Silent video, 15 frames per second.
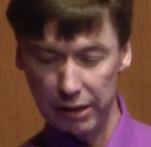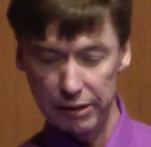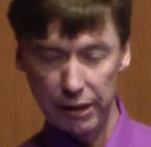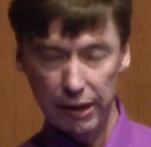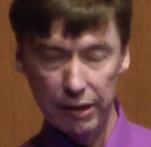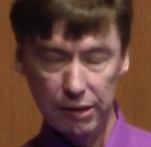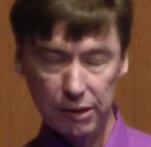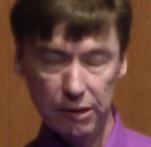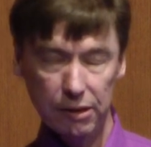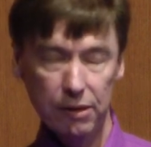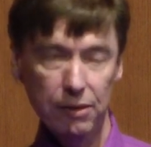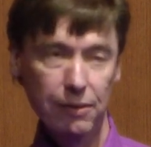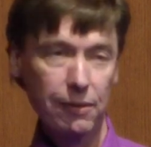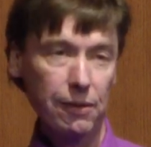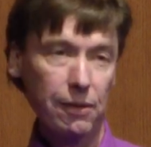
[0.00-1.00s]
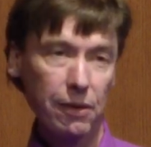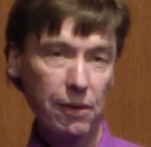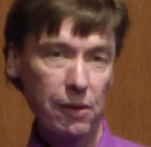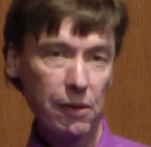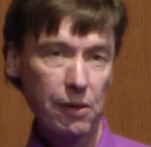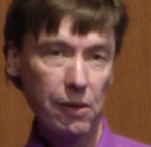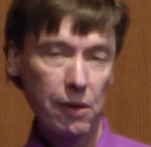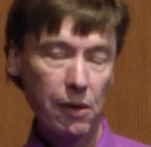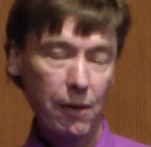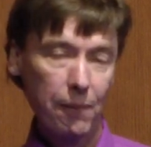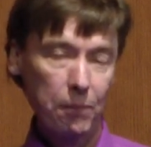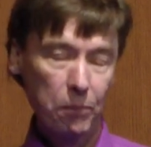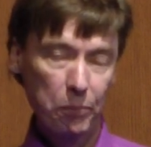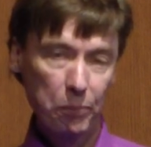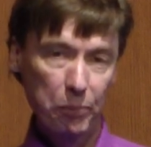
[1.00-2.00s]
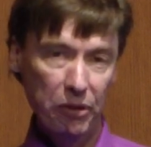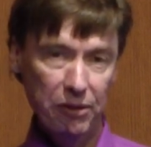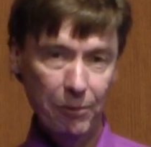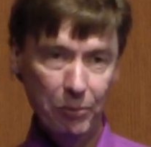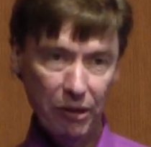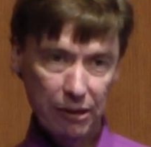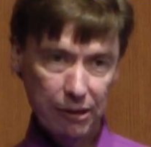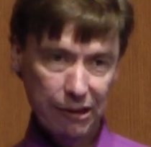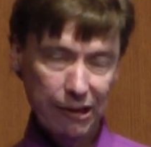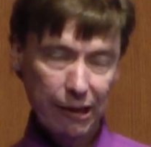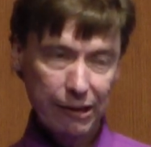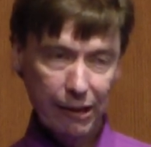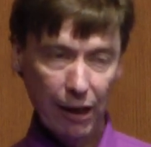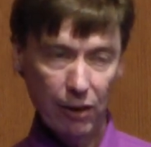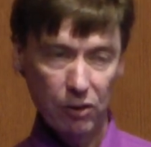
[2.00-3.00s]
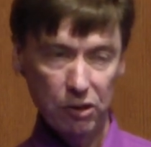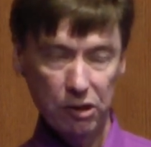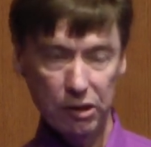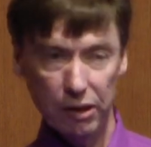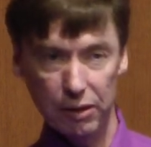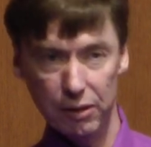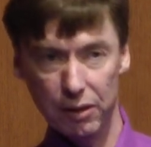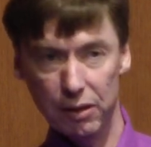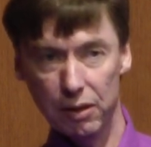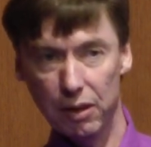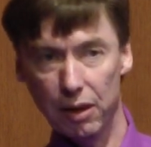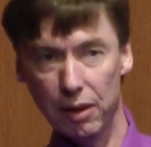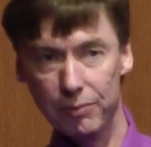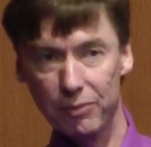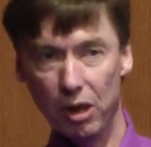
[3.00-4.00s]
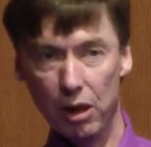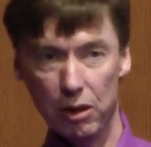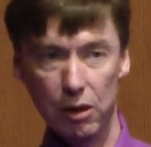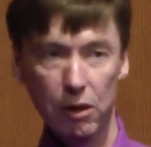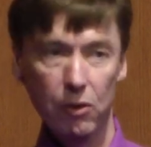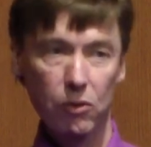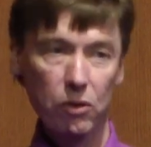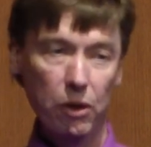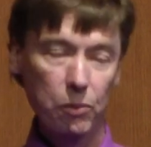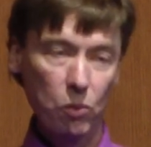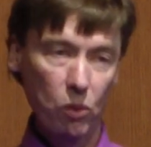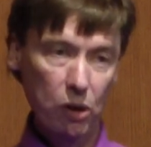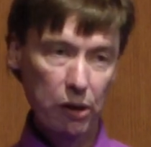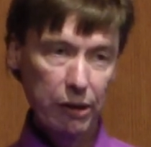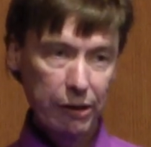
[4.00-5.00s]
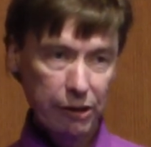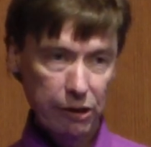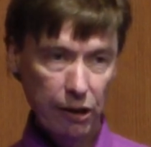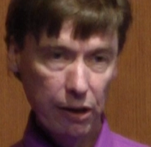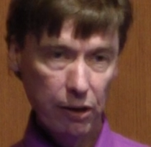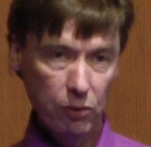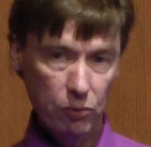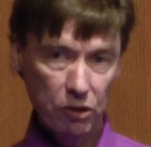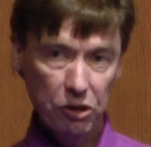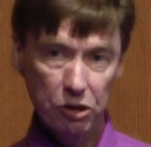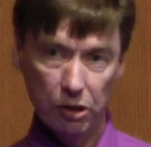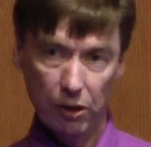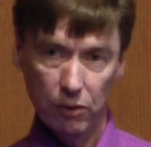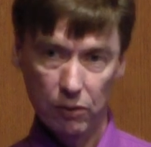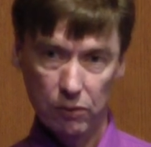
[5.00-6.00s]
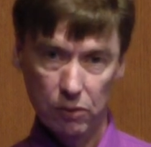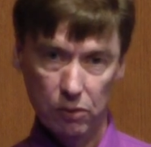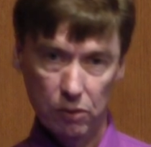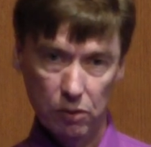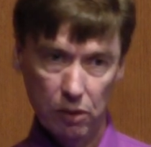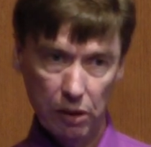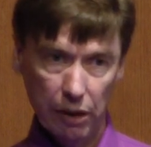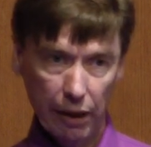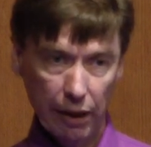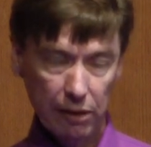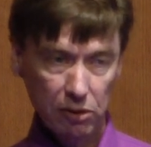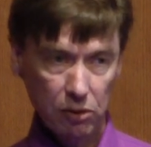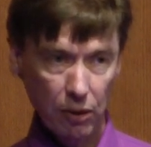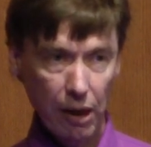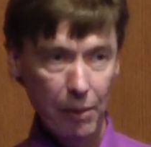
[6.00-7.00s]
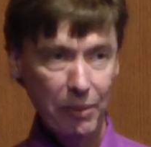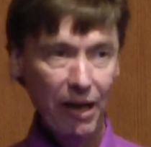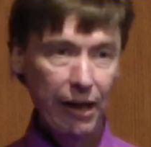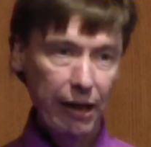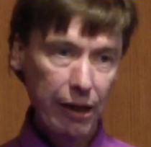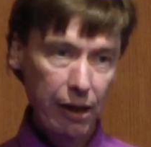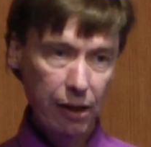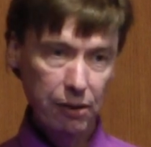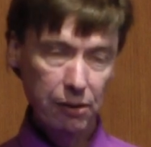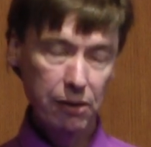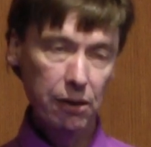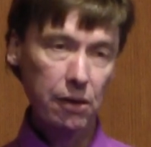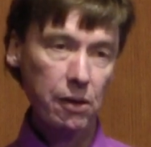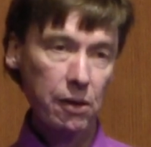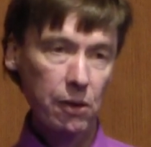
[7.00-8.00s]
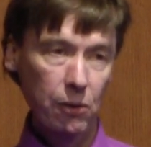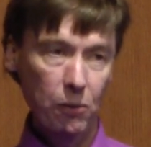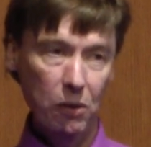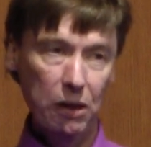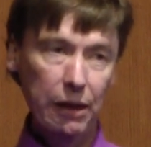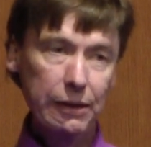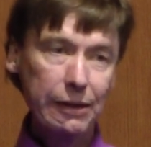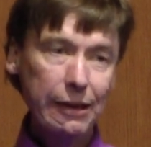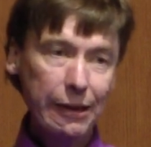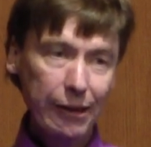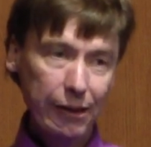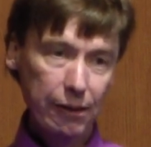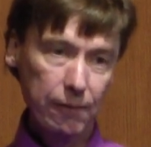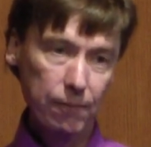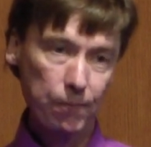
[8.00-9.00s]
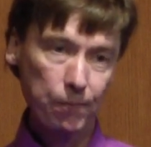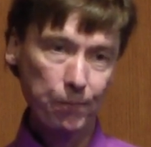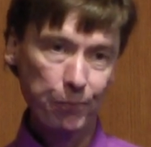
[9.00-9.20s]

bad days. But the biggest thing now is that I'm not alone. I'm willing to reach out and grab a hand when I need it.